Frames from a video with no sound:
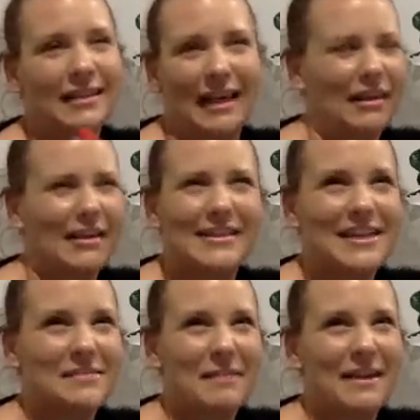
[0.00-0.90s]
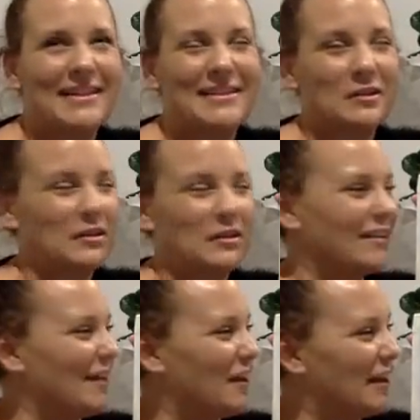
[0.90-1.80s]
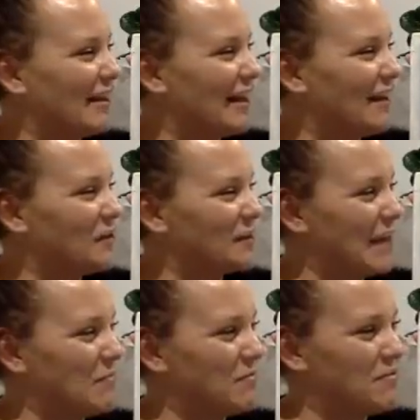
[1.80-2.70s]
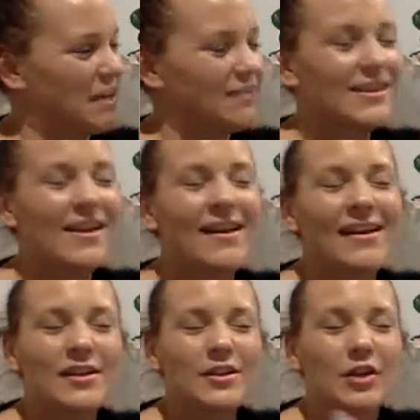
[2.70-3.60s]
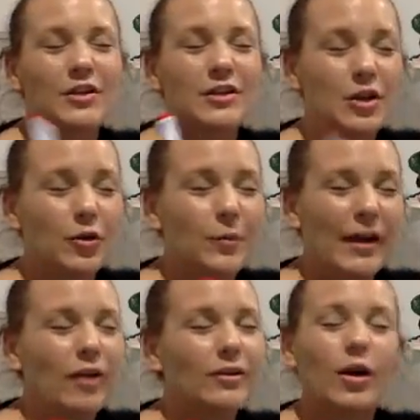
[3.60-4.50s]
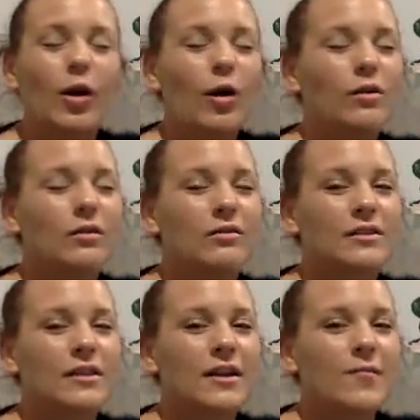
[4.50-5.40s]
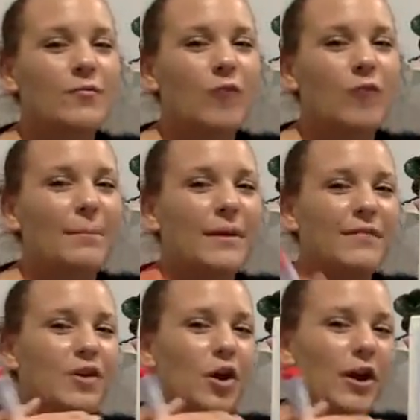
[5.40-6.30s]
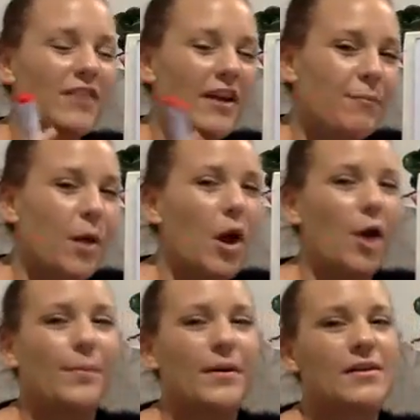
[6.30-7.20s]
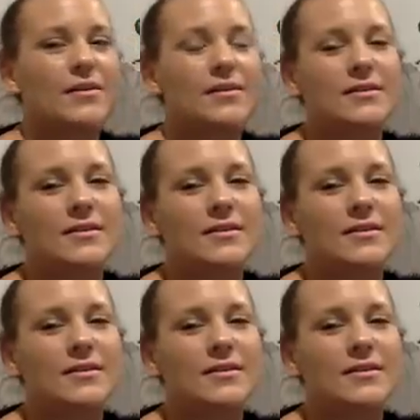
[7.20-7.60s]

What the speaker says: I think Tasmania's in that whole scheme of things. So you'll be on calls, right? But if you don't have enough purpose,